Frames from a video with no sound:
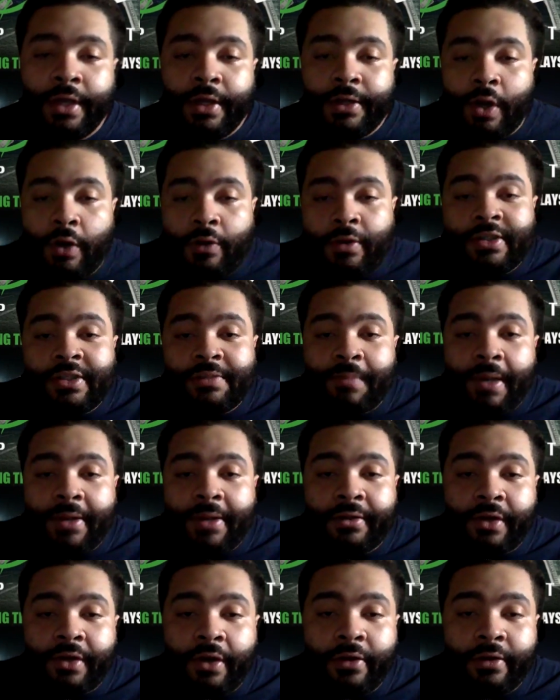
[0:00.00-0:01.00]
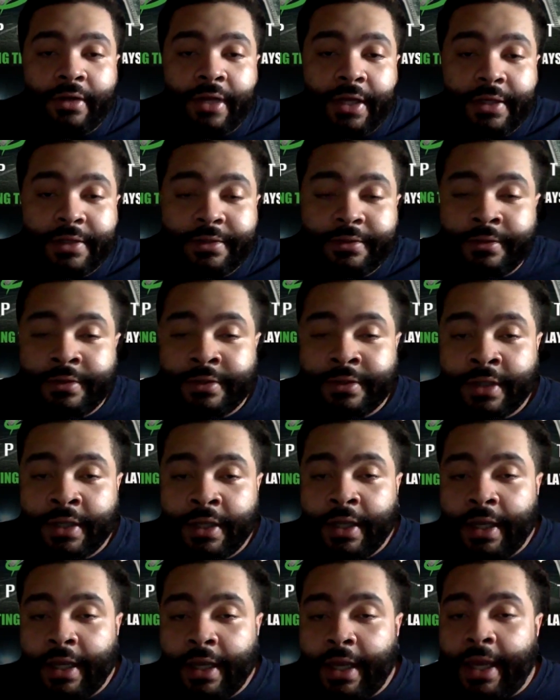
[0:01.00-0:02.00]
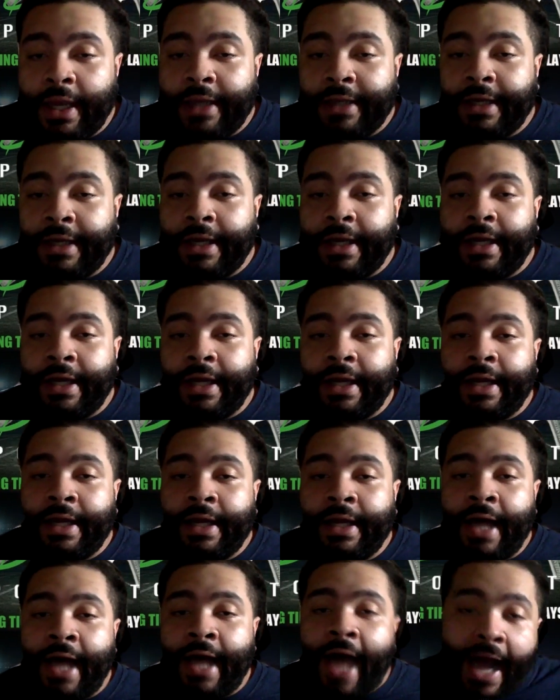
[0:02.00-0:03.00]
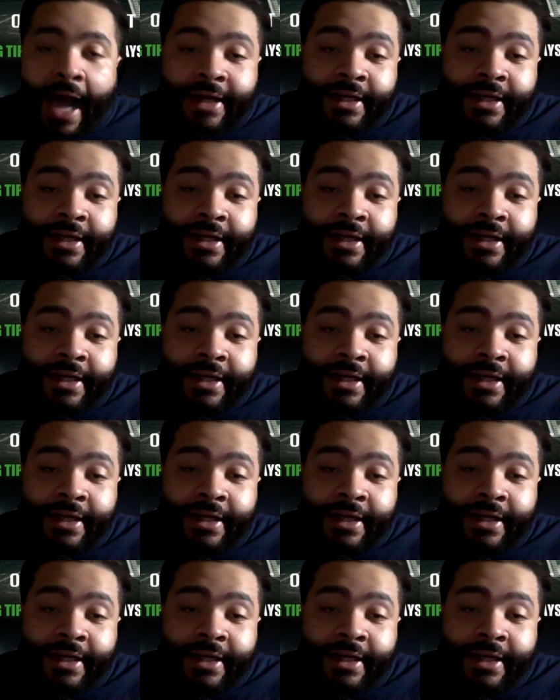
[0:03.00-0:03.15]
No disrespect to Kirk Cousins. And I